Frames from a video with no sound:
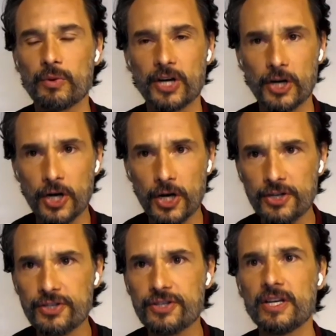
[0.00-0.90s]
We
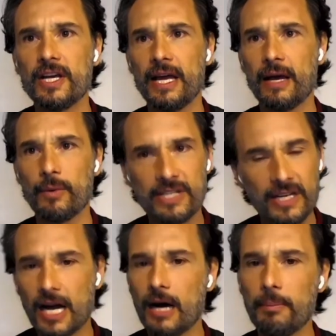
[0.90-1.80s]
rehearsed and we
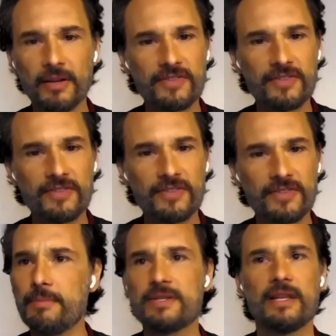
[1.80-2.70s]
did a couple of
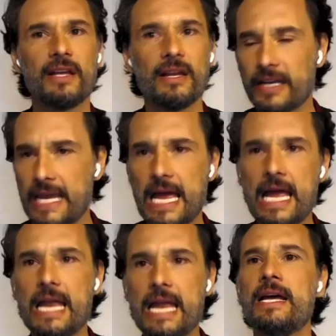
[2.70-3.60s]
times and then again,